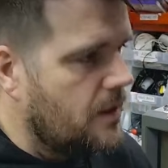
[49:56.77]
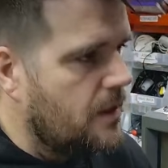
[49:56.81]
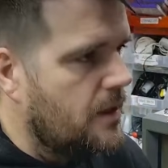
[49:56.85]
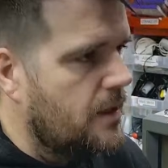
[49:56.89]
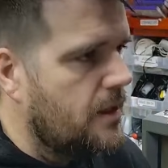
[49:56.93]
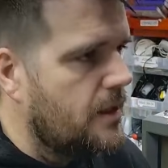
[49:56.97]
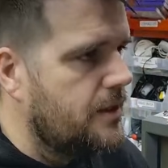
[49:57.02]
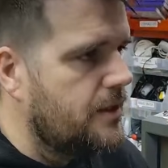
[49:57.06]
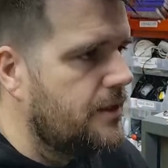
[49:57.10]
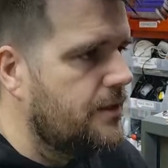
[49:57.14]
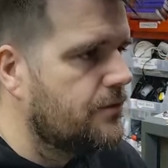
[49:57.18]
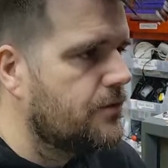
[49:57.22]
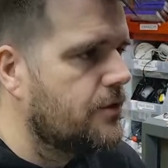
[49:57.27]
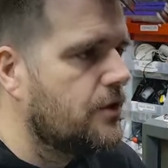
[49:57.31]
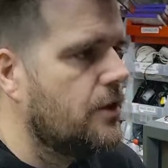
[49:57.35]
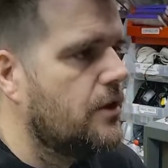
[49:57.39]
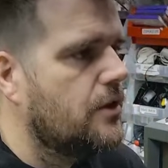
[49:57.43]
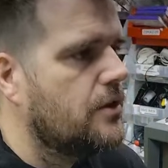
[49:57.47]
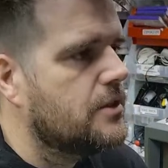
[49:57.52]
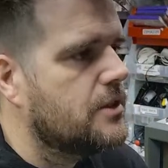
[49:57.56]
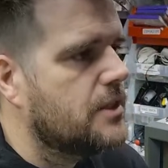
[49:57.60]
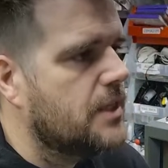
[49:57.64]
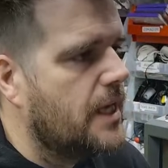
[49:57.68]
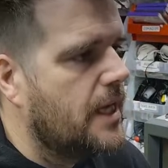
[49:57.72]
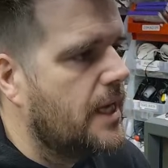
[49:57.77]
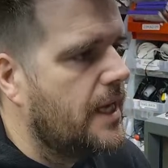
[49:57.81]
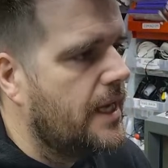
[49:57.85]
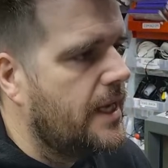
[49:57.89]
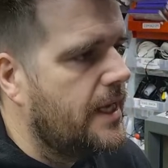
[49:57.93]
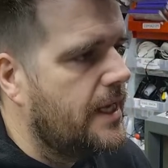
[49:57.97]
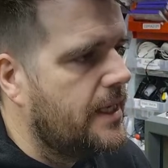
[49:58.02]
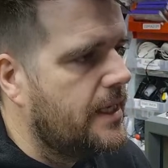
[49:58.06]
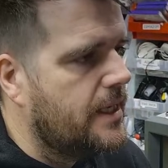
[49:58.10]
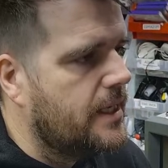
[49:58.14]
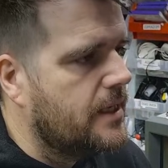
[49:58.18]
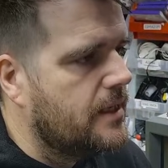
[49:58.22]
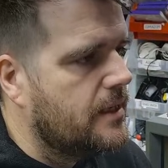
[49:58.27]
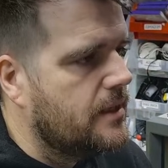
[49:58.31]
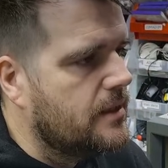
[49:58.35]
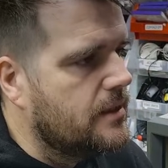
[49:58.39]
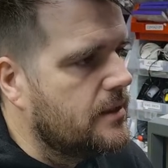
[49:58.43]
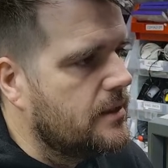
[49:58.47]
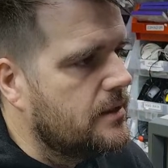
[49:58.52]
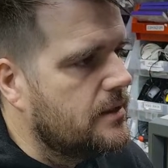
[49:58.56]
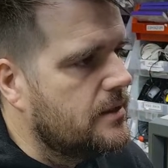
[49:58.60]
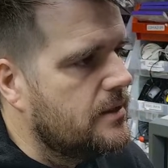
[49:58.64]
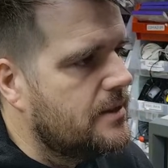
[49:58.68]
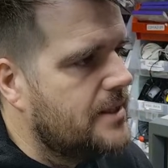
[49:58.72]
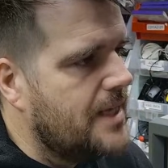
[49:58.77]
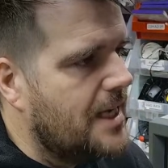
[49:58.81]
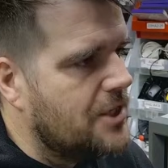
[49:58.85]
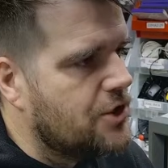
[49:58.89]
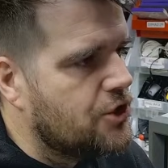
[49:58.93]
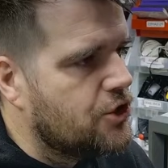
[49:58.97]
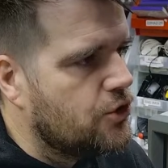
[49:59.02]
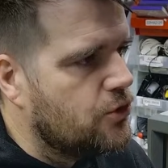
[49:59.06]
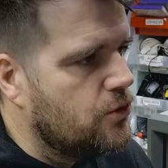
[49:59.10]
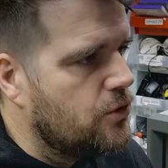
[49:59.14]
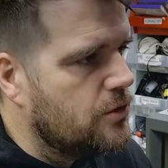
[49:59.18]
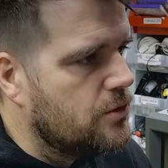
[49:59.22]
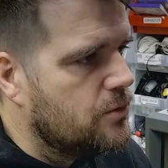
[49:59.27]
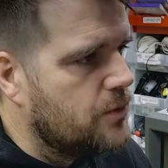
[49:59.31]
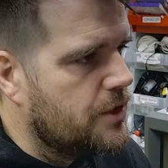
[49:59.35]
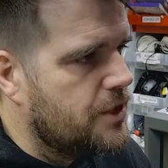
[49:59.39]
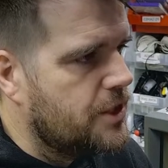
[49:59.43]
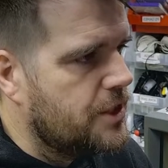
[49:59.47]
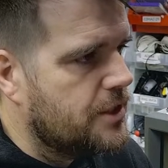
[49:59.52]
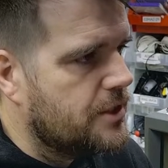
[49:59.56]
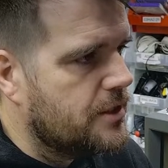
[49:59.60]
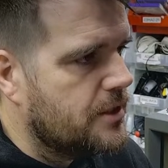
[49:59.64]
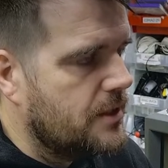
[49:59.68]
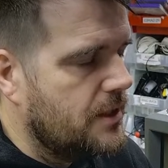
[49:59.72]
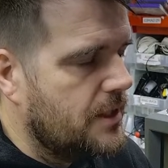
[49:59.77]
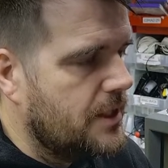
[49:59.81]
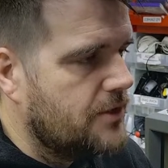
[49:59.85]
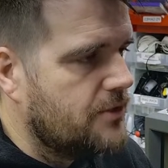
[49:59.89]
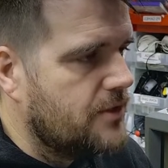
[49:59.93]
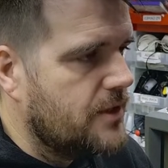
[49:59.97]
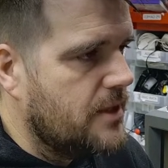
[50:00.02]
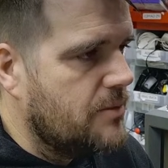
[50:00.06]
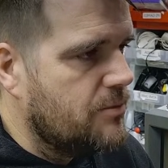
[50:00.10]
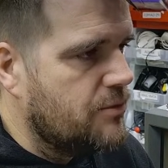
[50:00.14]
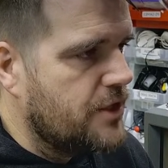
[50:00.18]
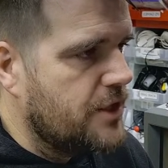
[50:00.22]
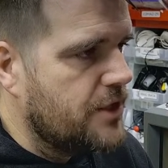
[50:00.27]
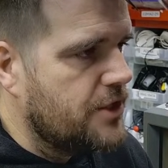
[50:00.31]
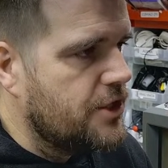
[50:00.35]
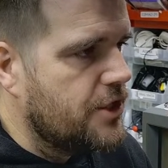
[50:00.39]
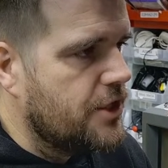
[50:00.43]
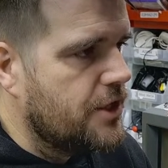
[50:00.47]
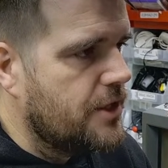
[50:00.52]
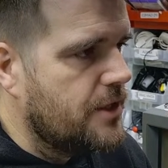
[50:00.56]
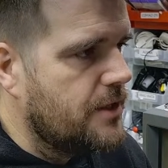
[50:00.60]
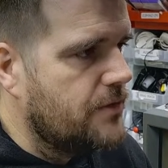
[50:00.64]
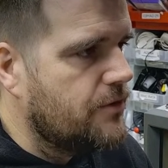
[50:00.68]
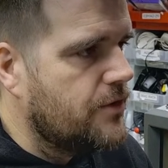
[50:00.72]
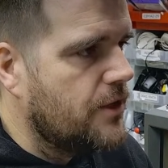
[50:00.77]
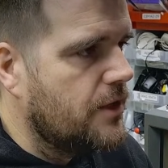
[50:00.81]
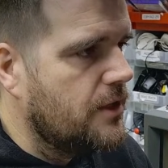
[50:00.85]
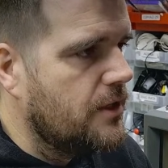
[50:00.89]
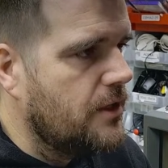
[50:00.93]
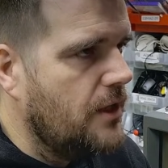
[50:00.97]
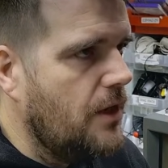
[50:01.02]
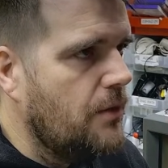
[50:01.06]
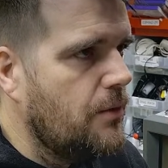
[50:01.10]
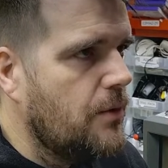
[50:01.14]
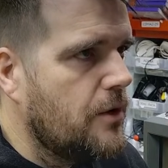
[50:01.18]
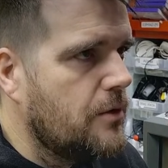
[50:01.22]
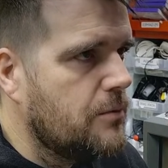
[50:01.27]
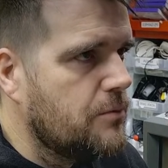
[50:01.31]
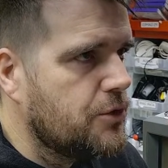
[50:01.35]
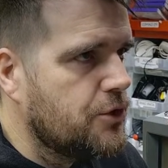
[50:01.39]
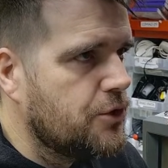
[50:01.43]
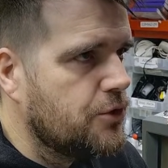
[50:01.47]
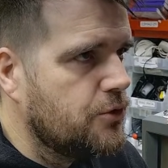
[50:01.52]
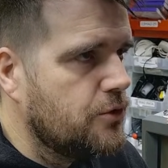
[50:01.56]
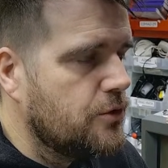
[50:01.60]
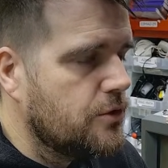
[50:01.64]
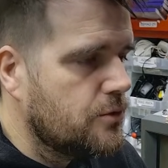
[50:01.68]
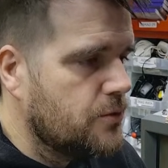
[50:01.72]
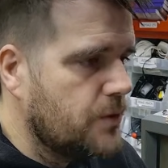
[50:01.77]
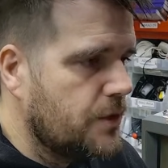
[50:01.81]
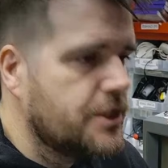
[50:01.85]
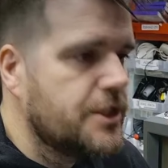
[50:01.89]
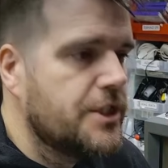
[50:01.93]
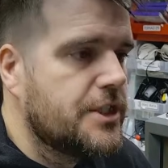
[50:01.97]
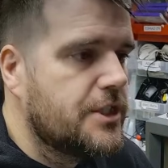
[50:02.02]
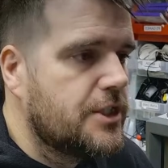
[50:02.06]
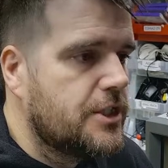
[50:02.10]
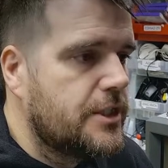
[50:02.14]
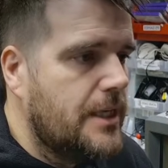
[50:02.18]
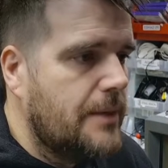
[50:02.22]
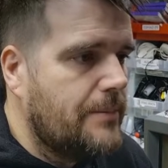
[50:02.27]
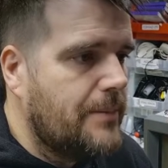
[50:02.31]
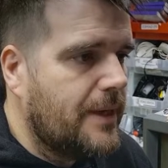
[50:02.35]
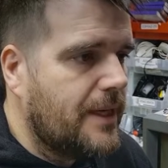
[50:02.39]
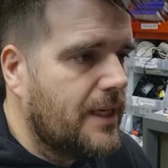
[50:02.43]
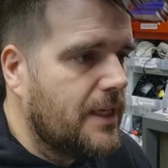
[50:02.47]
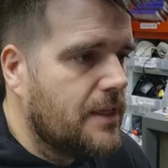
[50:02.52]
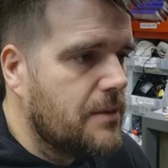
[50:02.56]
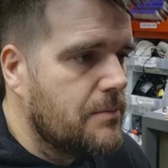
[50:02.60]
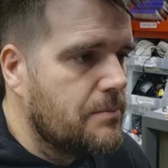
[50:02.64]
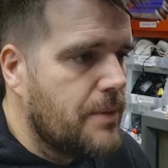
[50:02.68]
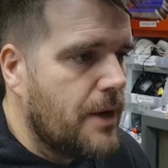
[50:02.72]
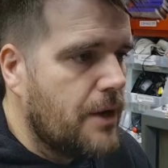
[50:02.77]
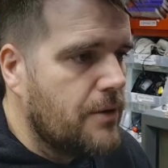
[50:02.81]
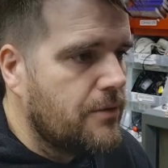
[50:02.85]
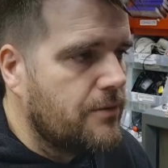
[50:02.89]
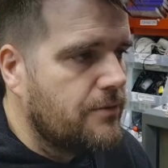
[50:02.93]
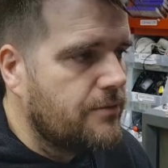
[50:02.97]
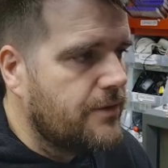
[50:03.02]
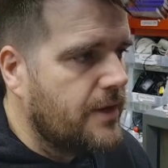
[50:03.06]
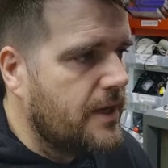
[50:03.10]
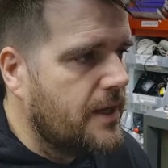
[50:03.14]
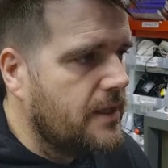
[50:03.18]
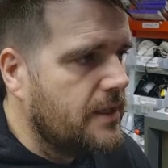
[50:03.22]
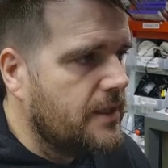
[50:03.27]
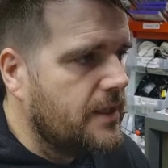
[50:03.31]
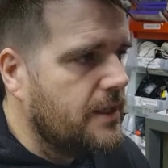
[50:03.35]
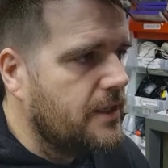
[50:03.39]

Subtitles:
You've got a dead short, which is literally a bridge. You've got a low ohm short, which is typically component failure,